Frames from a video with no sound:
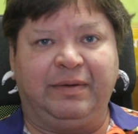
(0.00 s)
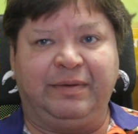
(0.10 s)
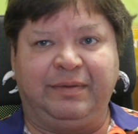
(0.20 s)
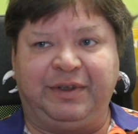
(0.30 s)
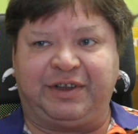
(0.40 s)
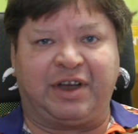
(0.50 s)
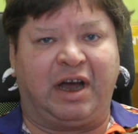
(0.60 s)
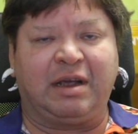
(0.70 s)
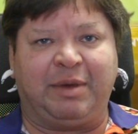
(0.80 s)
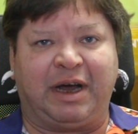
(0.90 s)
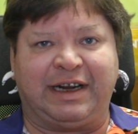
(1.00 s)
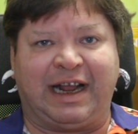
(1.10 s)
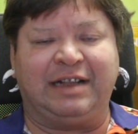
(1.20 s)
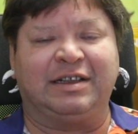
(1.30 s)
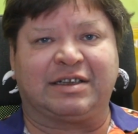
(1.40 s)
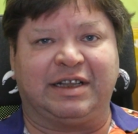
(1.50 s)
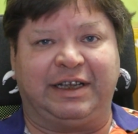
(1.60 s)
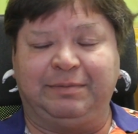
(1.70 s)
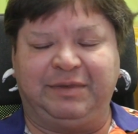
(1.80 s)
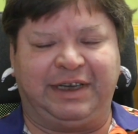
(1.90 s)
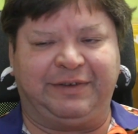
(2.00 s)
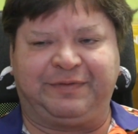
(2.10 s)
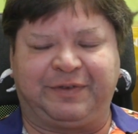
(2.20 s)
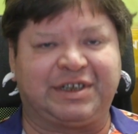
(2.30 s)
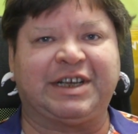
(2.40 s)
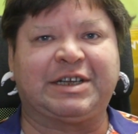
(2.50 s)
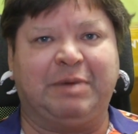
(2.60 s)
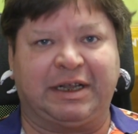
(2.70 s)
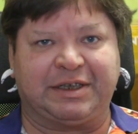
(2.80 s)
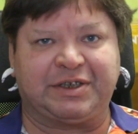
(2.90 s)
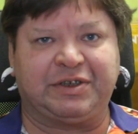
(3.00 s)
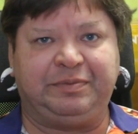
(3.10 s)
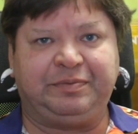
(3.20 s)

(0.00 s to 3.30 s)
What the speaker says: You talk about it endlessly for 6 months.